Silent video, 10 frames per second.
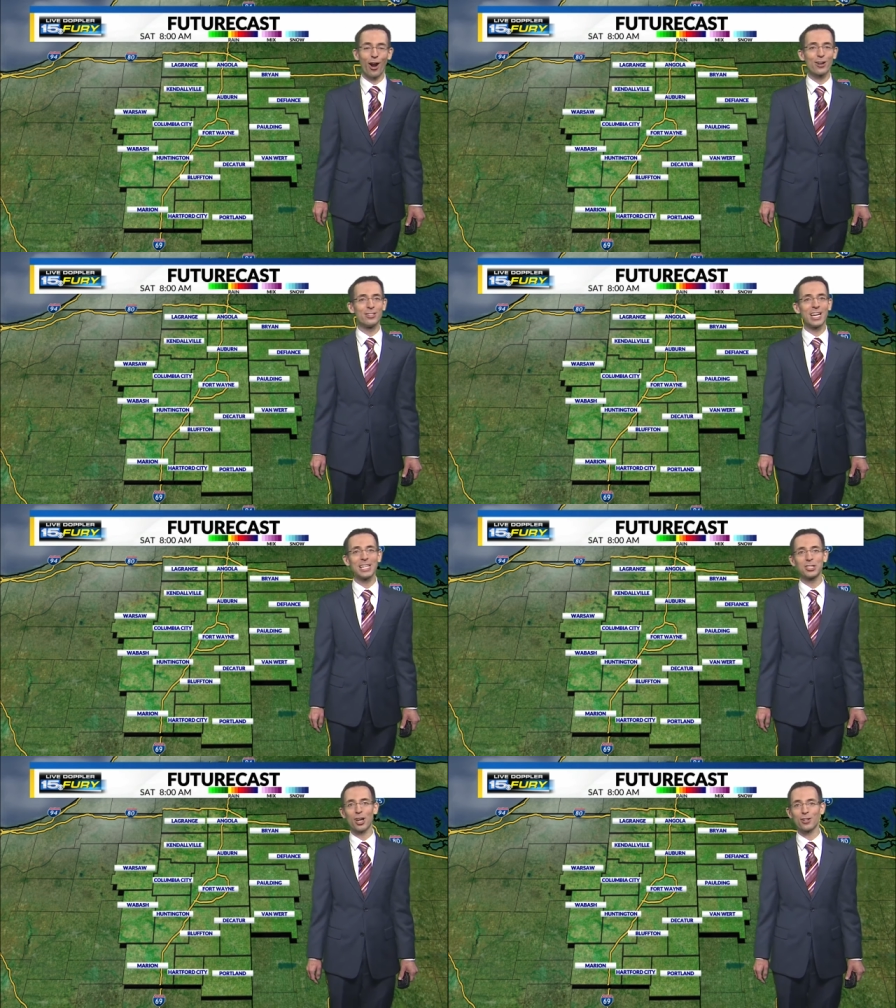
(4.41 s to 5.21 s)
Our
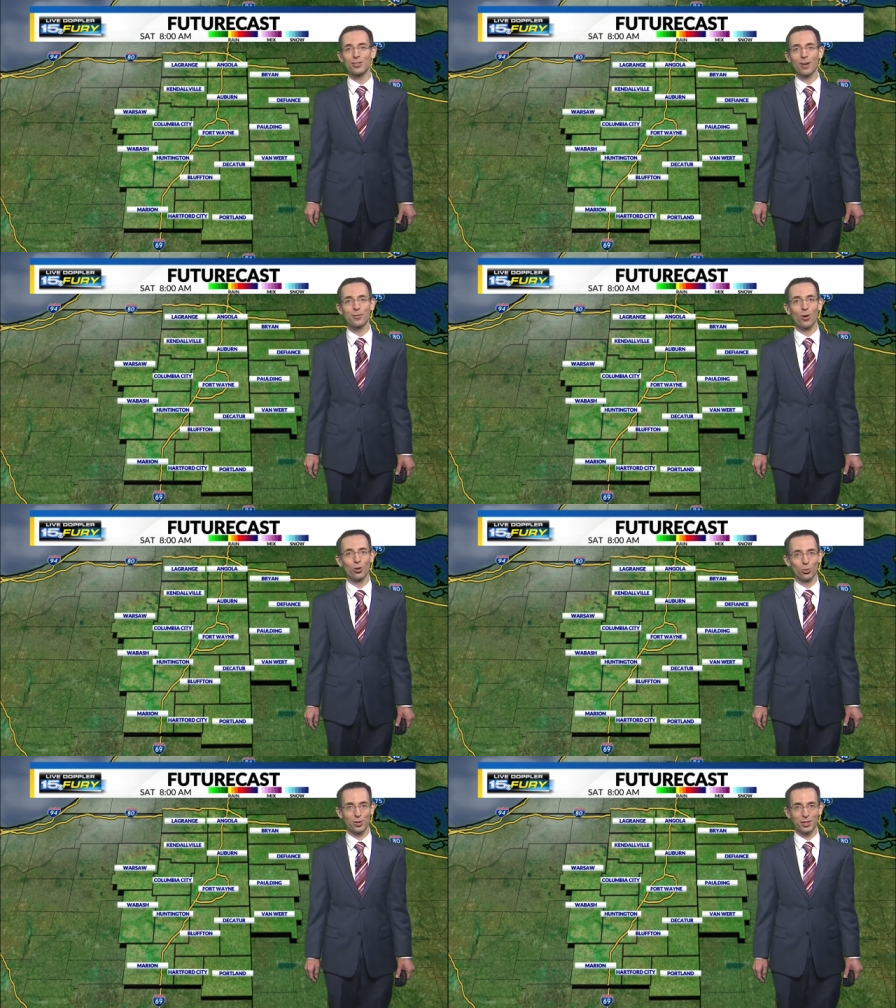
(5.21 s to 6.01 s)
day starts off
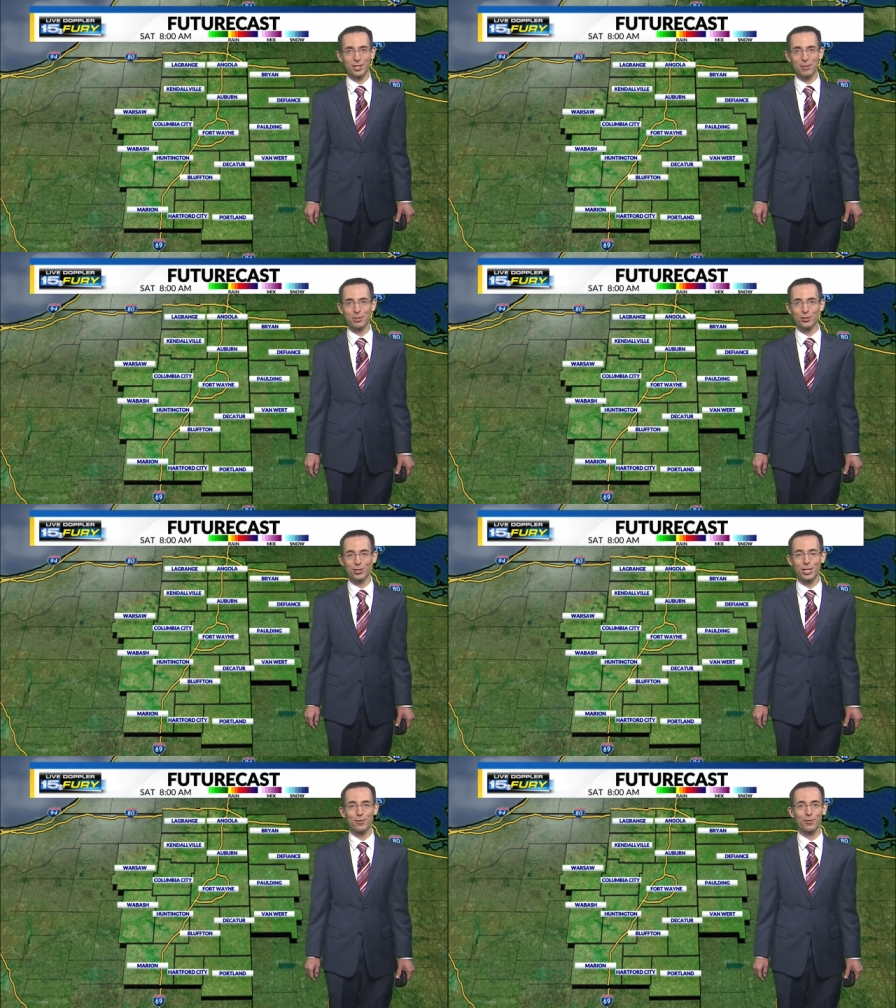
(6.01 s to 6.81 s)
cold with a
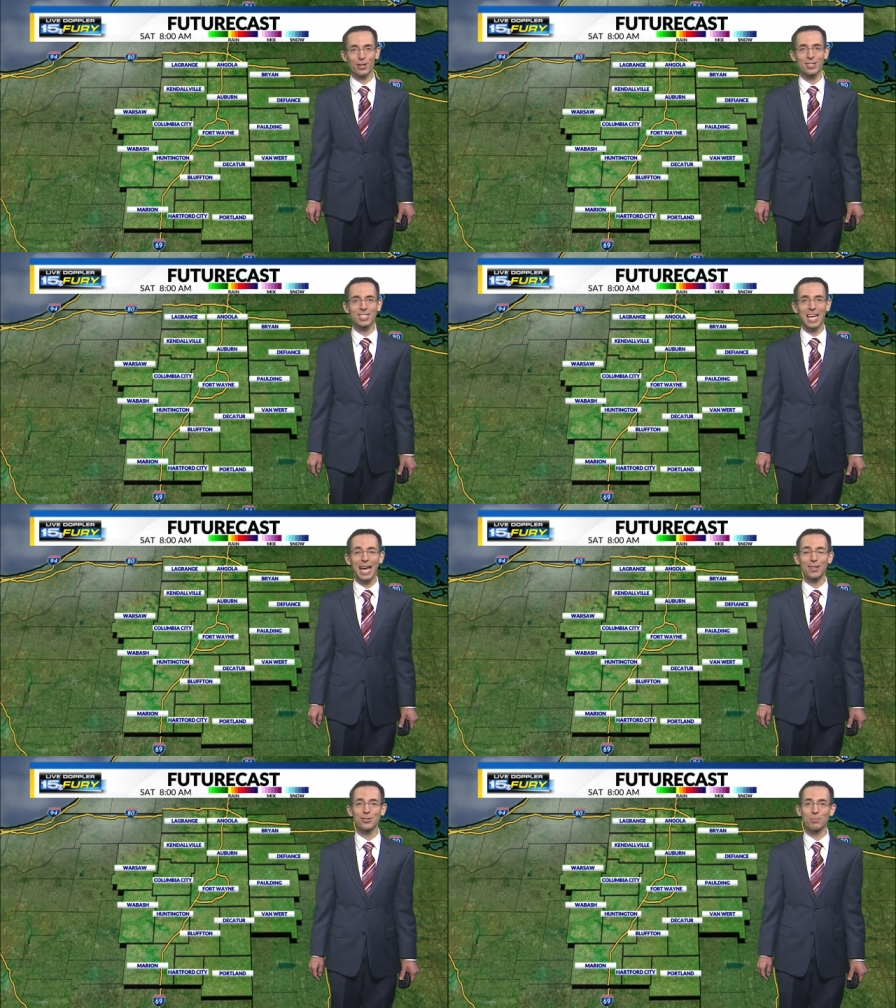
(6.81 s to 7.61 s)
temperature near freezing
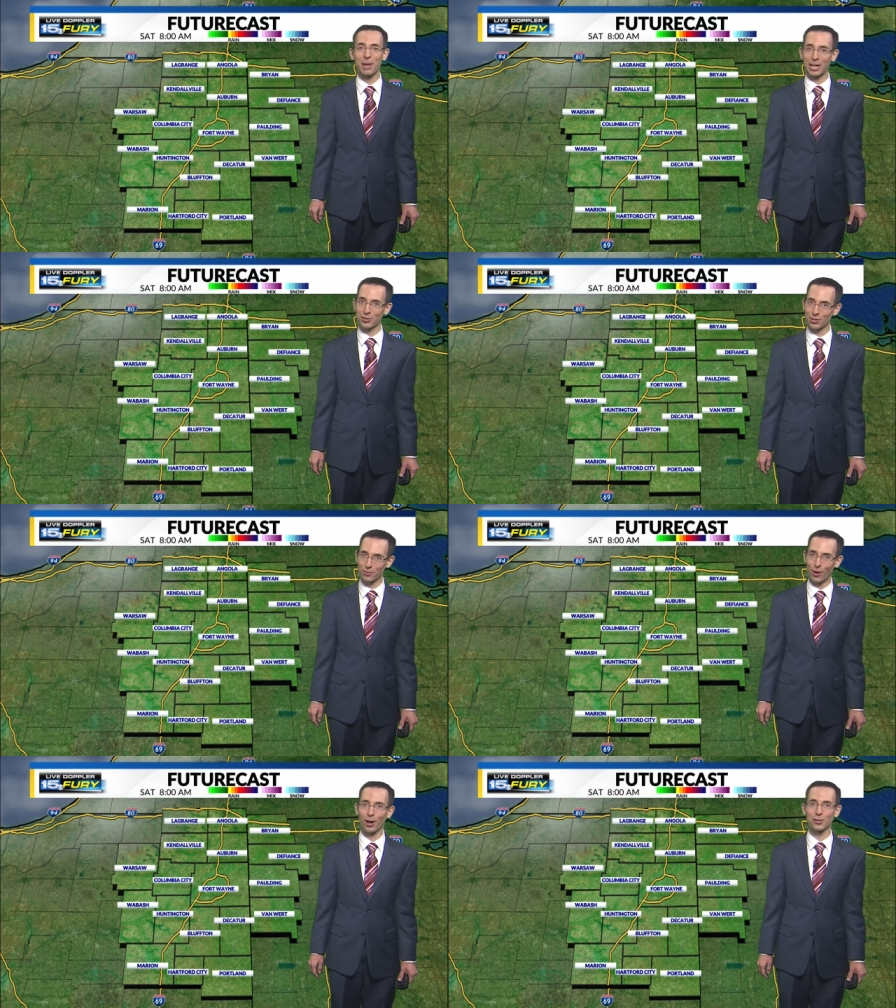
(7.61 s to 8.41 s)
and some patches
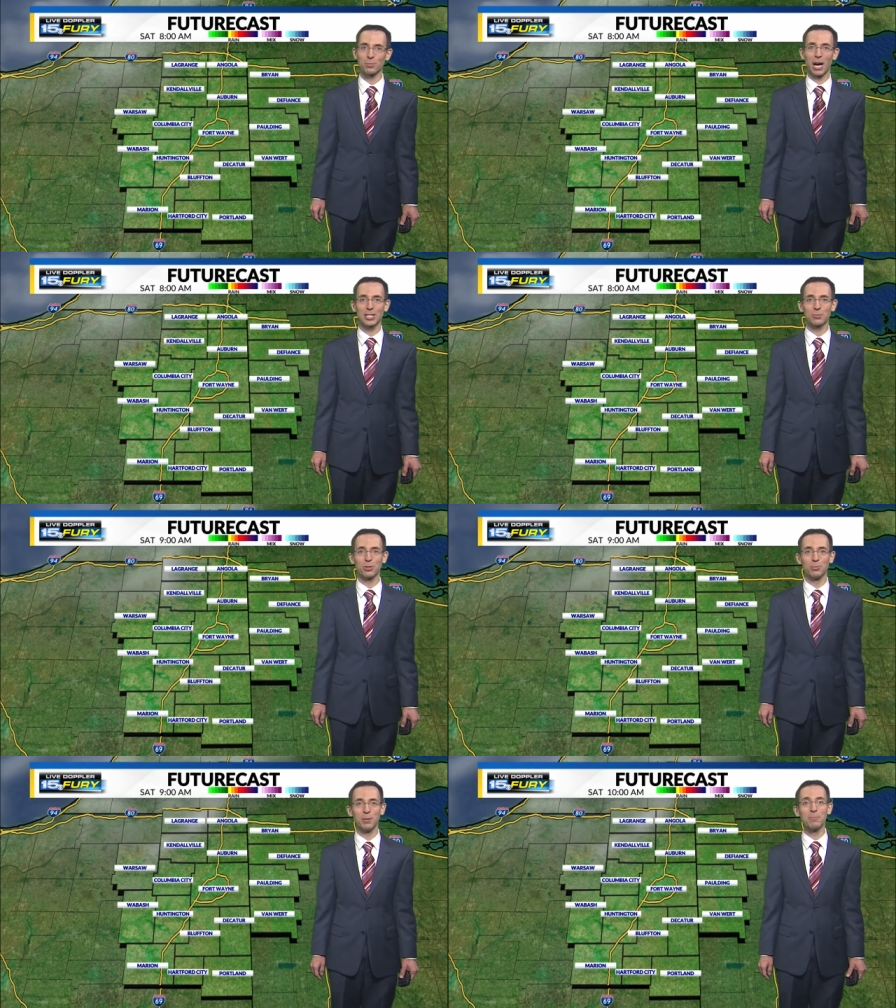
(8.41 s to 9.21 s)
of frost
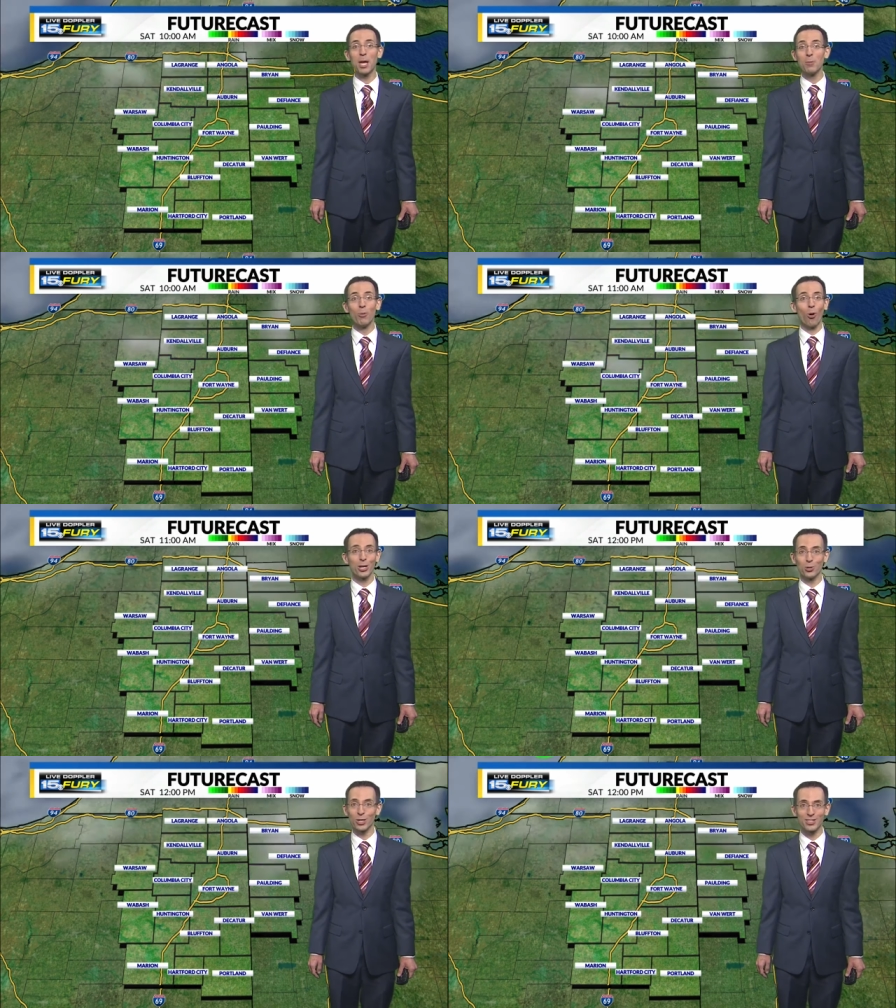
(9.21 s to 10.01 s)
possible, but
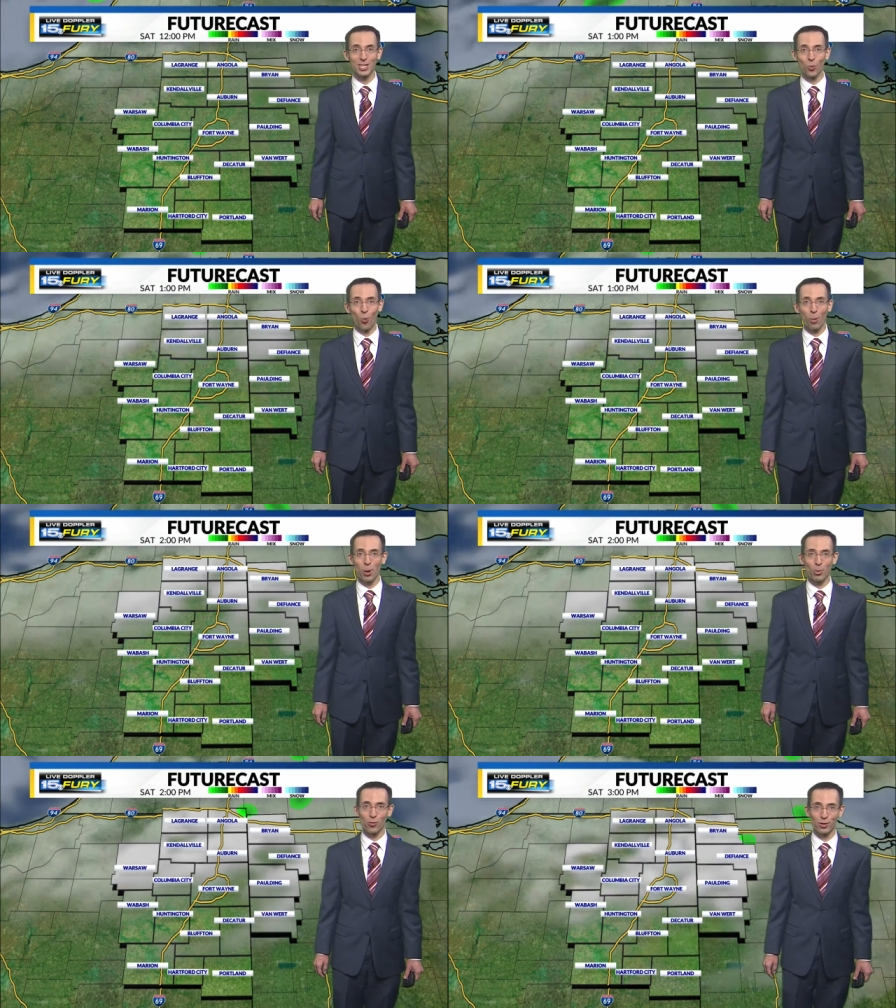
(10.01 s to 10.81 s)
boy, do we see a warm
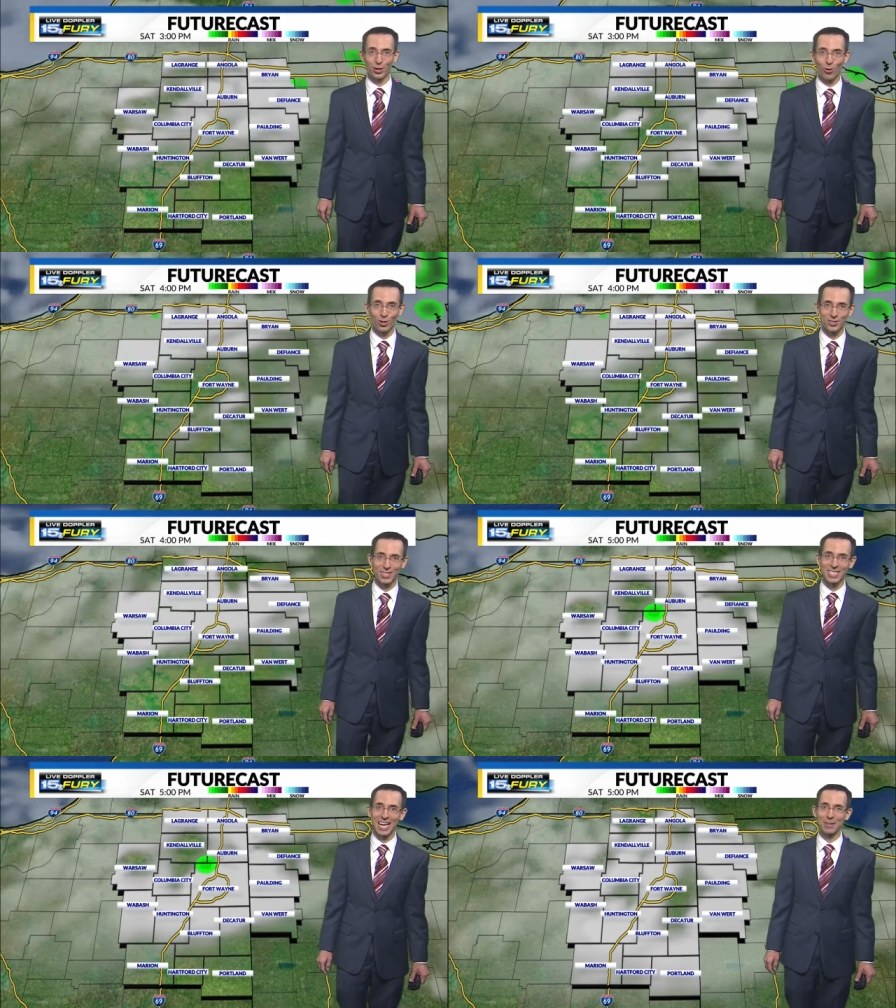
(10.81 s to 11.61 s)
up over the course of
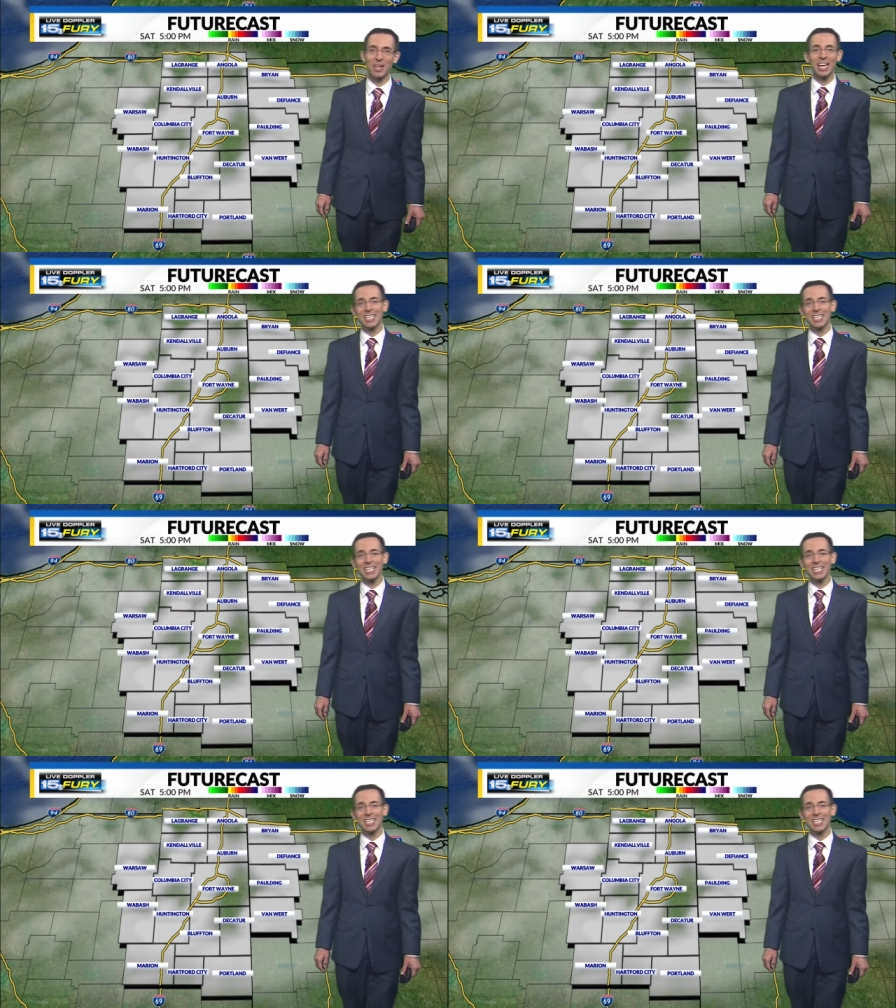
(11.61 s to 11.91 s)
the day.